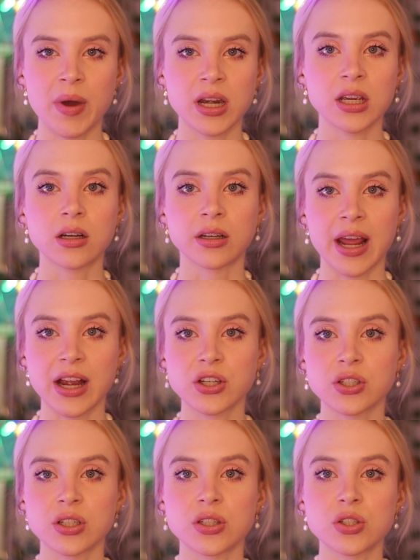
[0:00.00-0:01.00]
many
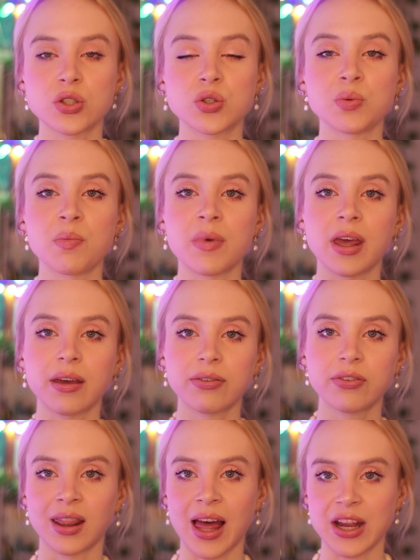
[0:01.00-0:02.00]
connections to
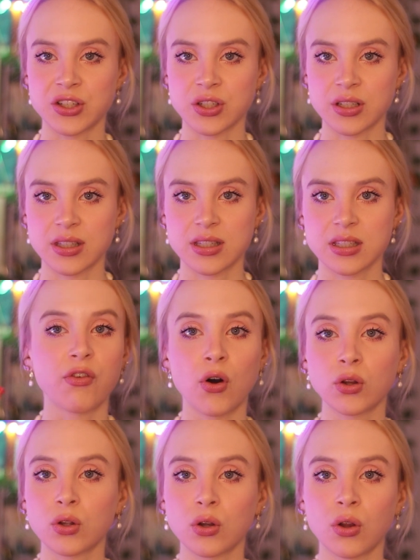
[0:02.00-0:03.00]
myth, legends,
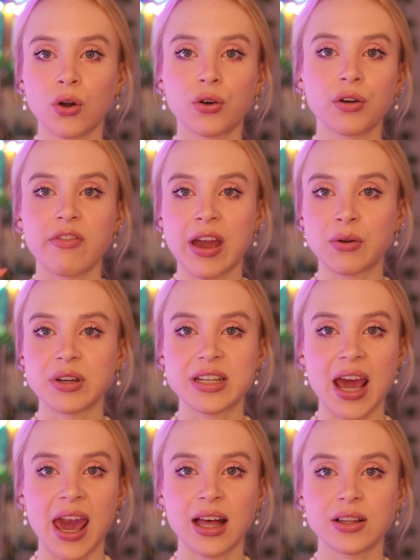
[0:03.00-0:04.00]
folklore, fairy
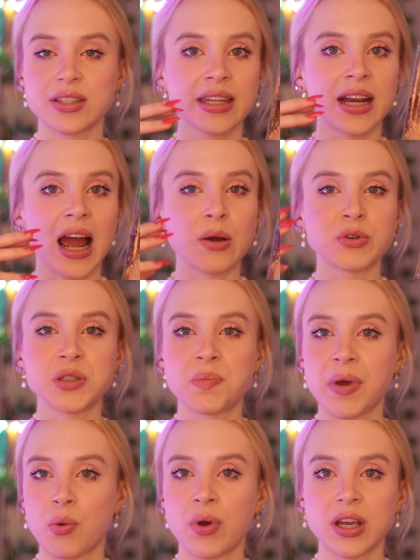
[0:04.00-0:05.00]
tales, that I was
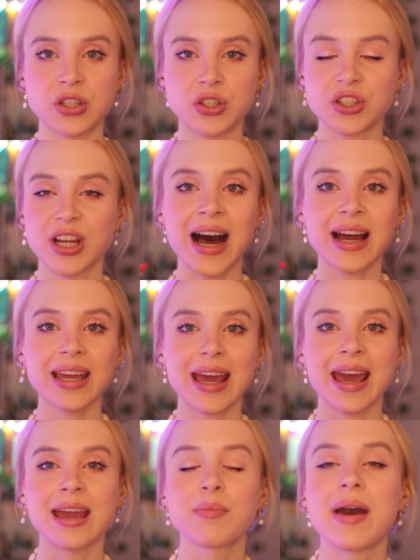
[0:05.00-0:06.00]
bewitched. I
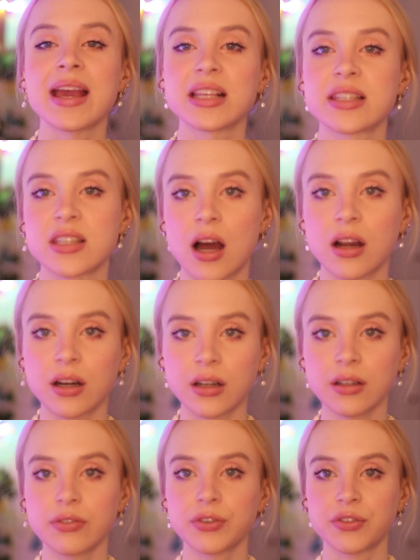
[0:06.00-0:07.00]
am a
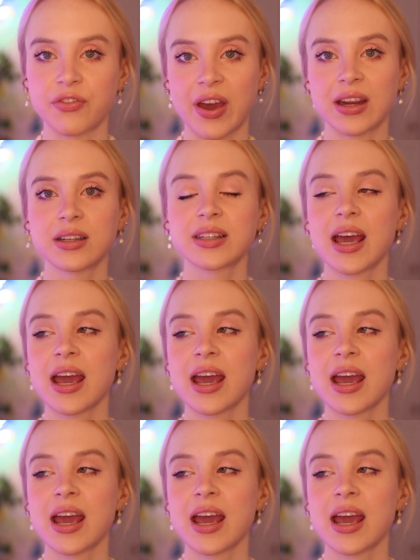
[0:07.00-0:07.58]
sucker for fairy